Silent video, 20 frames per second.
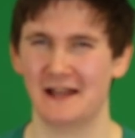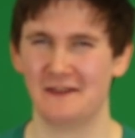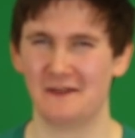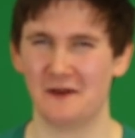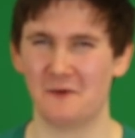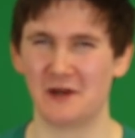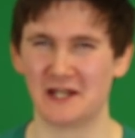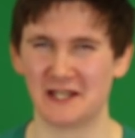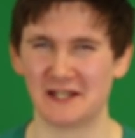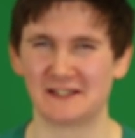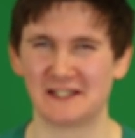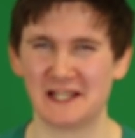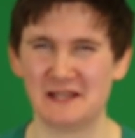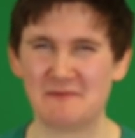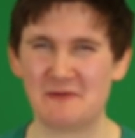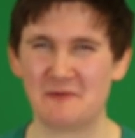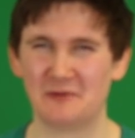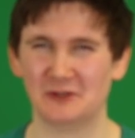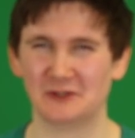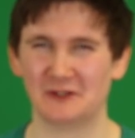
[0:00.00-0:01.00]
than when you see
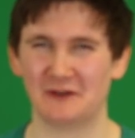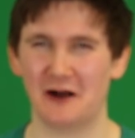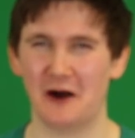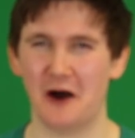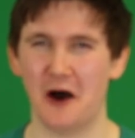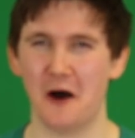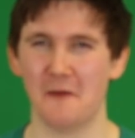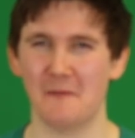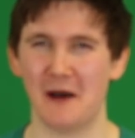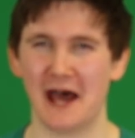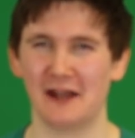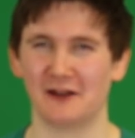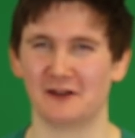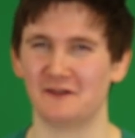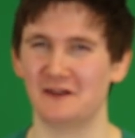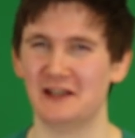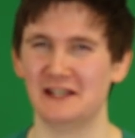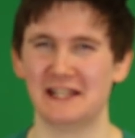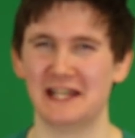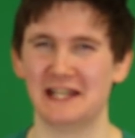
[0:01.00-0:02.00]
people do like, oh man, look
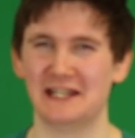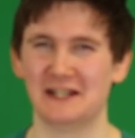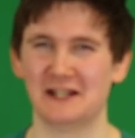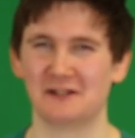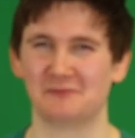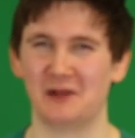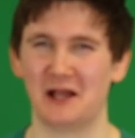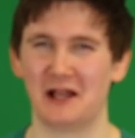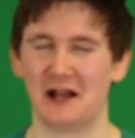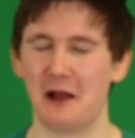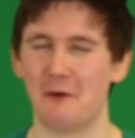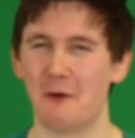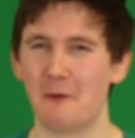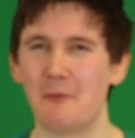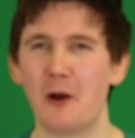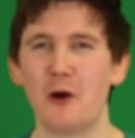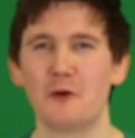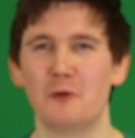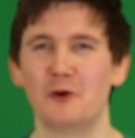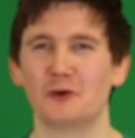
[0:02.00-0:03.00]
at these idiots playing. Like when
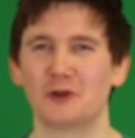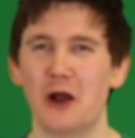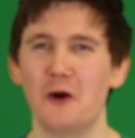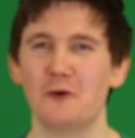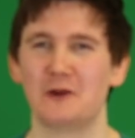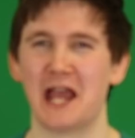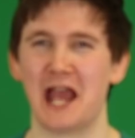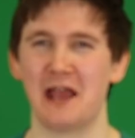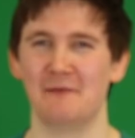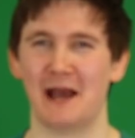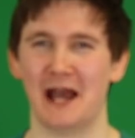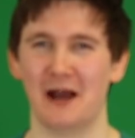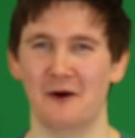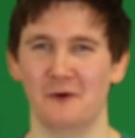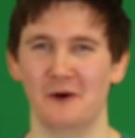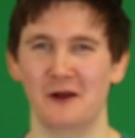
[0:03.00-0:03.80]
Pokemon Go came out.